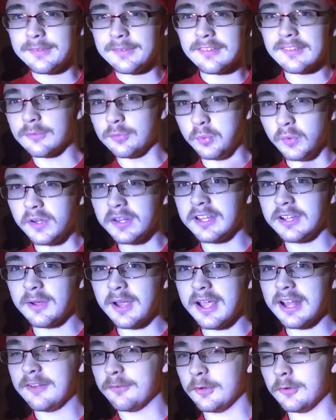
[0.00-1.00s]
it's his one year
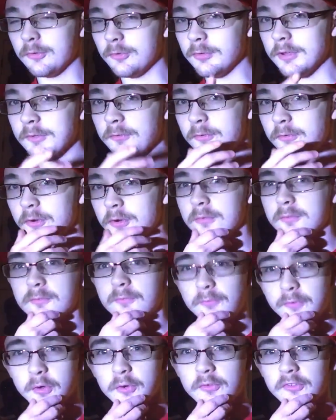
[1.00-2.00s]
anniversary for
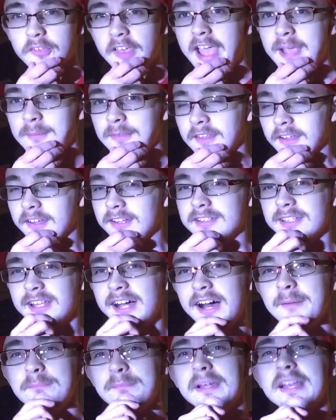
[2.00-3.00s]
first game of the club.